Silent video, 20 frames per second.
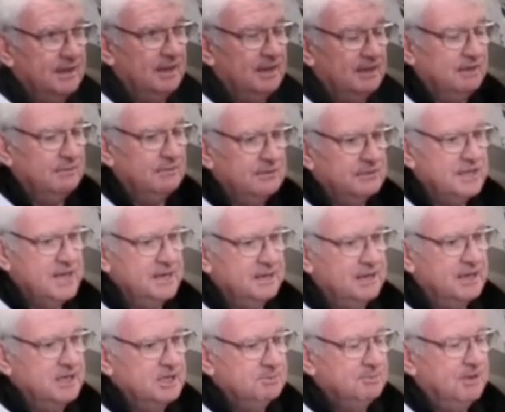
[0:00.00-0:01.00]
and
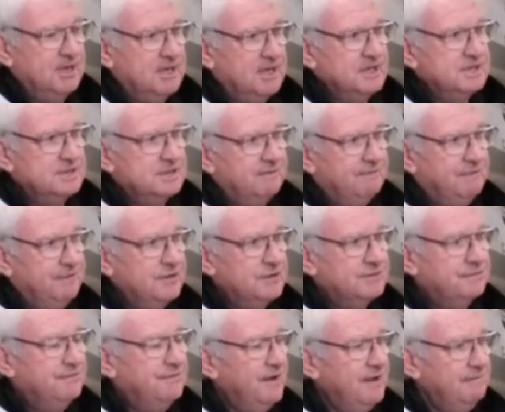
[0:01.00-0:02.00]
technically speaking, it's the
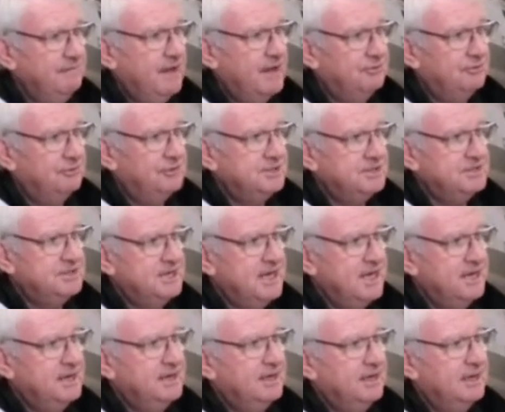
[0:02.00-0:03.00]
first
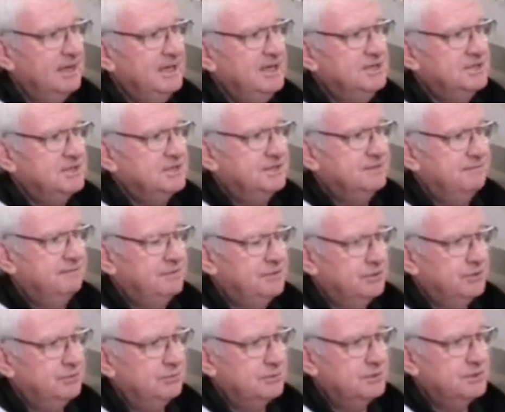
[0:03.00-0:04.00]
510 litres of
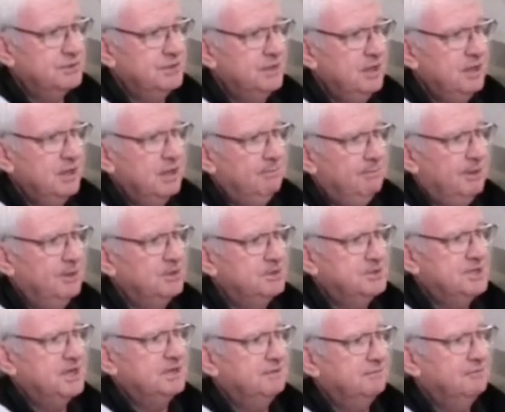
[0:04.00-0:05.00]
juice per
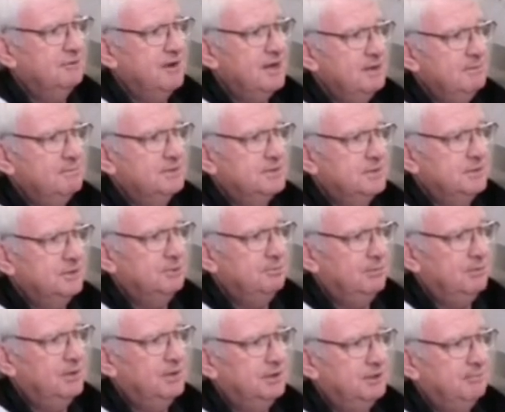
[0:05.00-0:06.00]
tonne of grapes that you
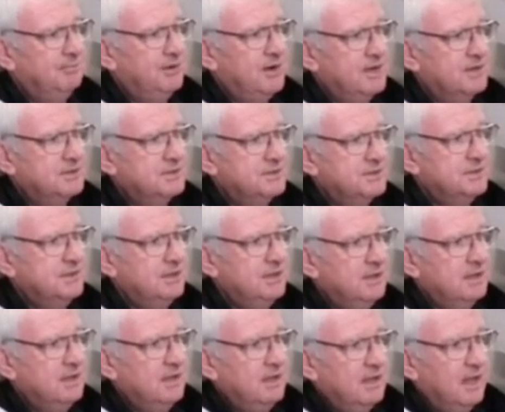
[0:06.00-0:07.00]
put in the press.
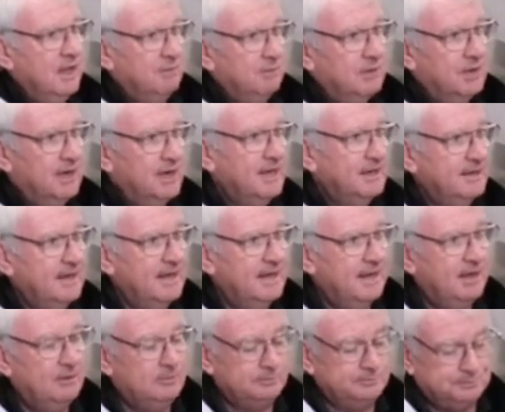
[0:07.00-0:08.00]
And we'll collect that
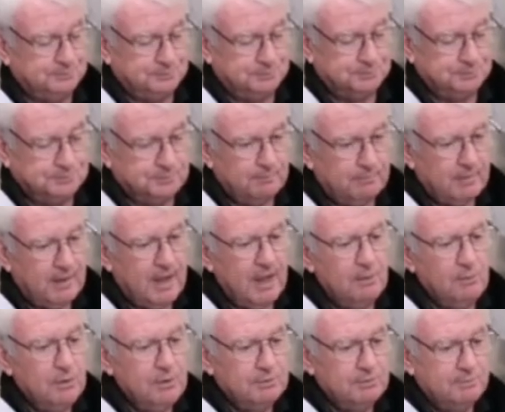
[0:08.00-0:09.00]
out,
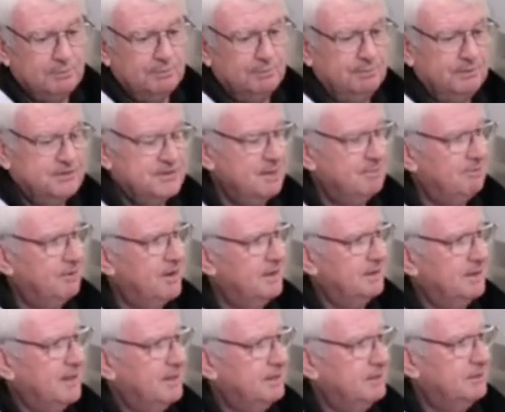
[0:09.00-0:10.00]
and we'll separate
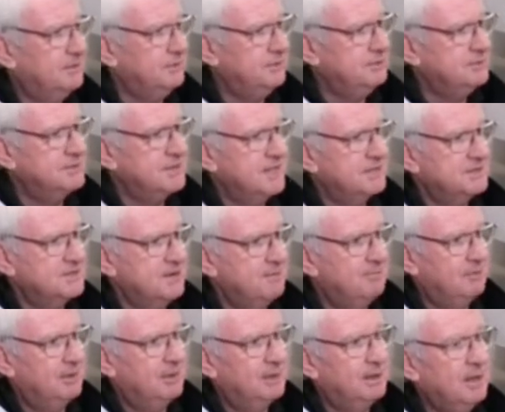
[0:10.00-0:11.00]
that and use that
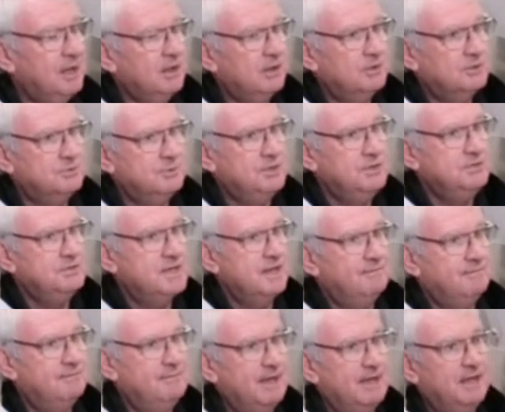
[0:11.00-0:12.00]
separately, because we use
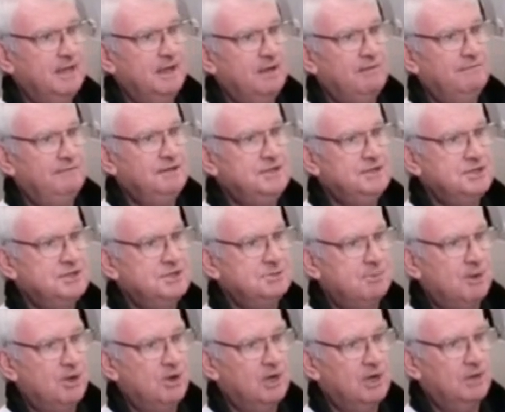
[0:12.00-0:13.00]
that for making our vintage
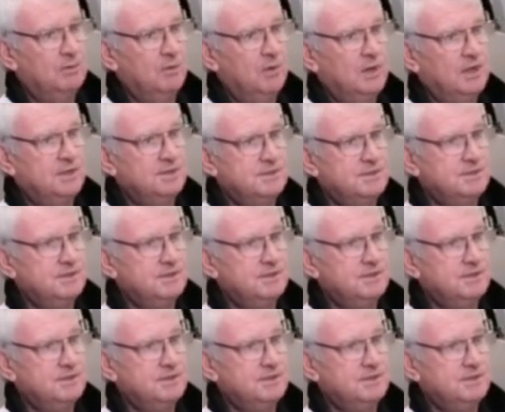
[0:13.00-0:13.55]
sparkling wine.